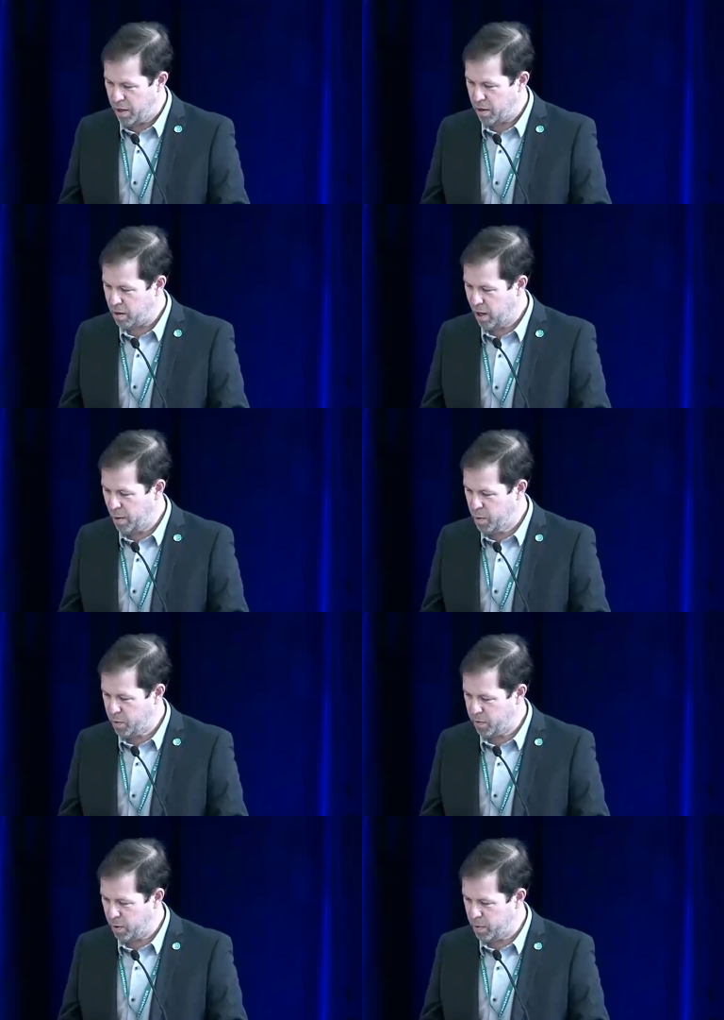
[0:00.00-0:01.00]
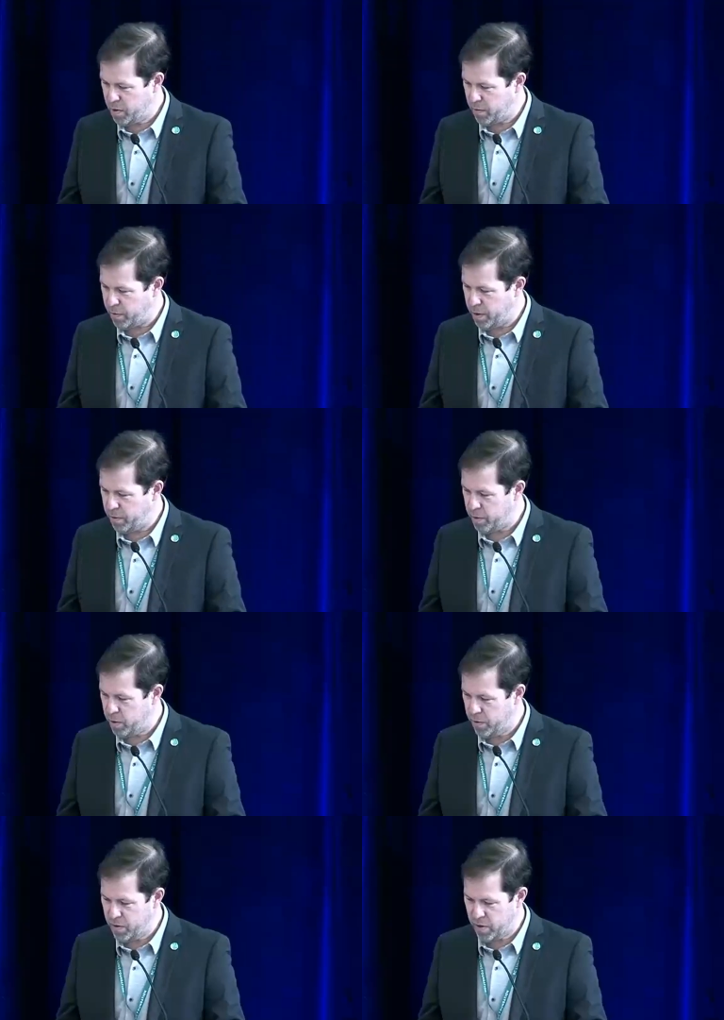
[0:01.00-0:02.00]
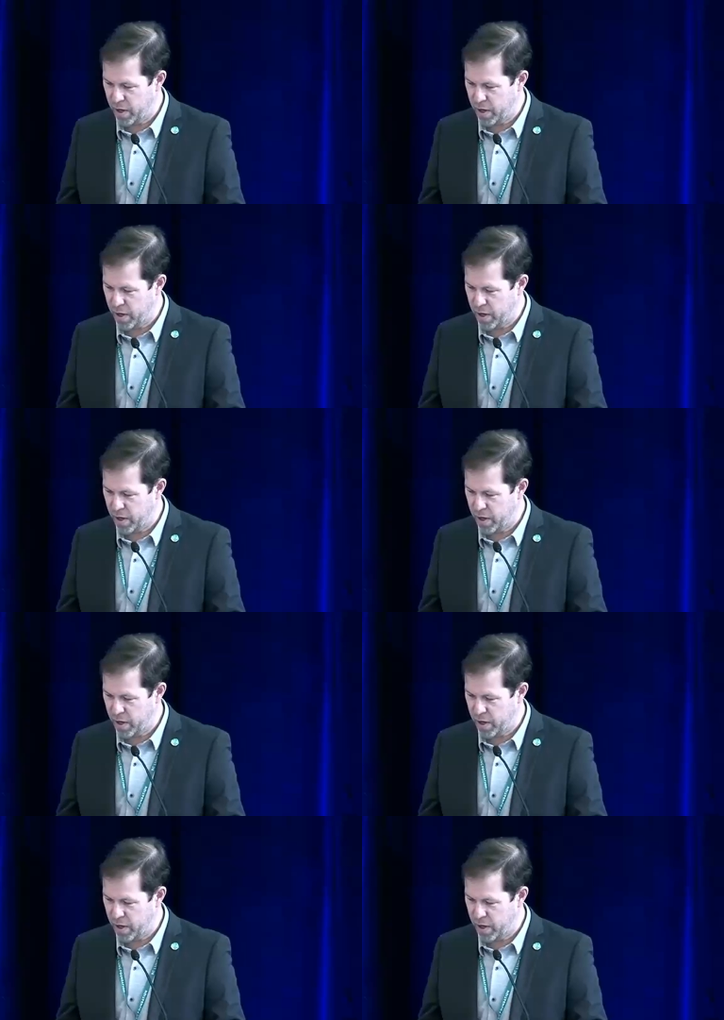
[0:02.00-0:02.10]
the climate performance of green roofs,